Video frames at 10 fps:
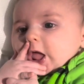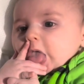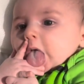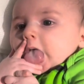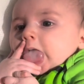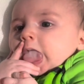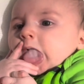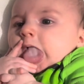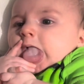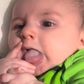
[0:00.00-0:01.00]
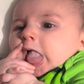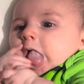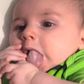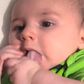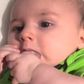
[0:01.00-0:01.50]
So I don't want
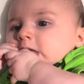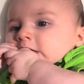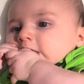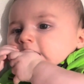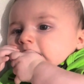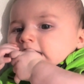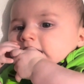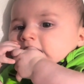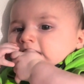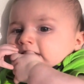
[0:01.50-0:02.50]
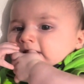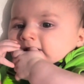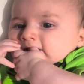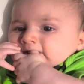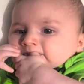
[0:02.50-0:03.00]
him to like
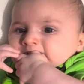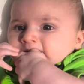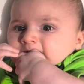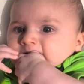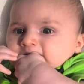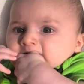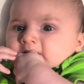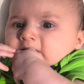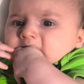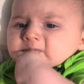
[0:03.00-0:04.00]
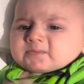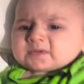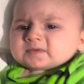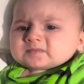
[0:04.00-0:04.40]
smother in the MIMOS pillow